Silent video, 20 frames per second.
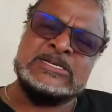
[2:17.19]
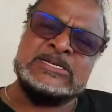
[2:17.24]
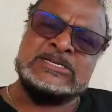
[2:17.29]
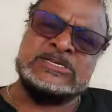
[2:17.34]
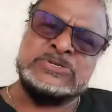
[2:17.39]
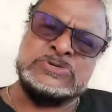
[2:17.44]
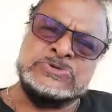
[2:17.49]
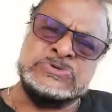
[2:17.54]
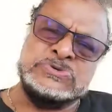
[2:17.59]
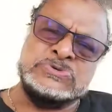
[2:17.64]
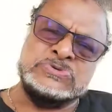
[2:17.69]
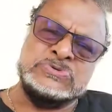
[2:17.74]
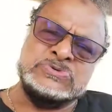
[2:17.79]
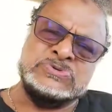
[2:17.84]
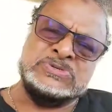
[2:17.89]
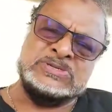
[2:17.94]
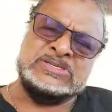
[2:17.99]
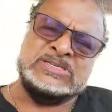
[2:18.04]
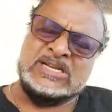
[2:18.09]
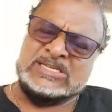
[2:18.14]
to
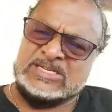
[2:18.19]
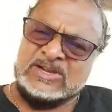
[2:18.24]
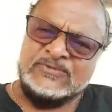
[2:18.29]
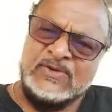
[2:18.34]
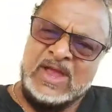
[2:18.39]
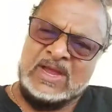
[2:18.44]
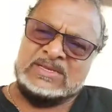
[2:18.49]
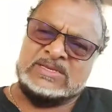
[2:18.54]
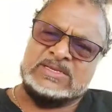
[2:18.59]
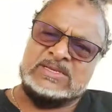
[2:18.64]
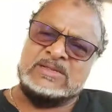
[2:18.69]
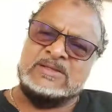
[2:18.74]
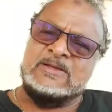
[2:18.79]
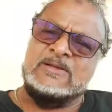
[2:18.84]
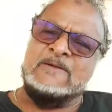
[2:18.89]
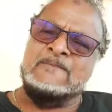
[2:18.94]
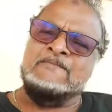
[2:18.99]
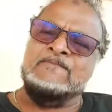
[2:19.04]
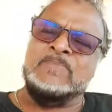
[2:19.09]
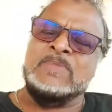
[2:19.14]
disaffect
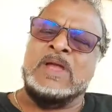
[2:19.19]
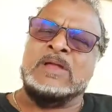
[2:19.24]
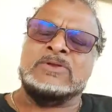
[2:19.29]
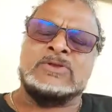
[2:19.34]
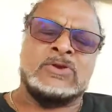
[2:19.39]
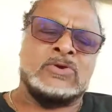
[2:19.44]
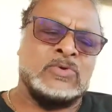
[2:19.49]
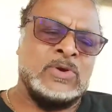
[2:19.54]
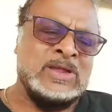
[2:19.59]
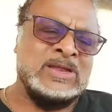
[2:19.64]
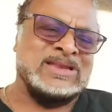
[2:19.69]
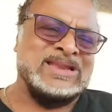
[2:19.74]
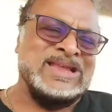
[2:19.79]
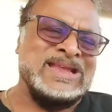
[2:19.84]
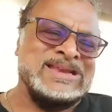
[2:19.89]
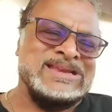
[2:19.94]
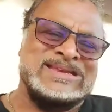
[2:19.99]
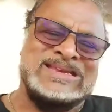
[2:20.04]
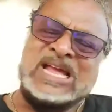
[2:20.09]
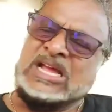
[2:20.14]
and to create
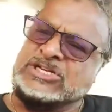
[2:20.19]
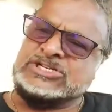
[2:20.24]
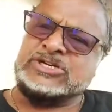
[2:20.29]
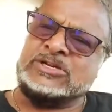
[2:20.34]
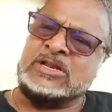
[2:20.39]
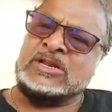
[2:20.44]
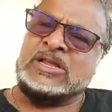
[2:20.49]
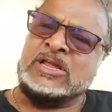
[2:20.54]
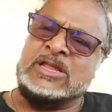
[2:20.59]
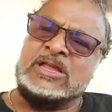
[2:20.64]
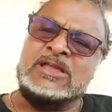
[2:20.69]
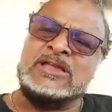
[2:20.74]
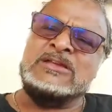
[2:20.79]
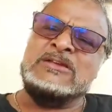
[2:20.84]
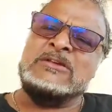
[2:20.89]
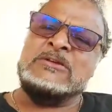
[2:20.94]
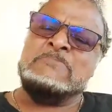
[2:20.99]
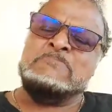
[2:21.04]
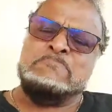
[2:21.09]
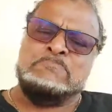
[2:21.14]
intentionally
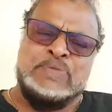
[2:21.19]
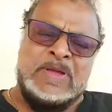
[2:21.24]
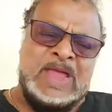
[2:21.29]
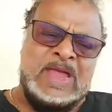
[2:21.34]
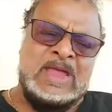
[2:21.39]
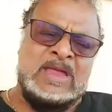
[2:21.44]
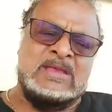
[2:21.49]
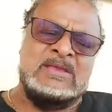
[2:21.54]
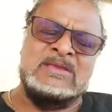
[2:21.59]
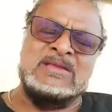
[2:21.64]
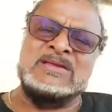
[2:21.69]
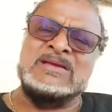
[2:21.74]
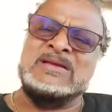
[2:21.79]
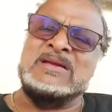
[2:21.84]
pain,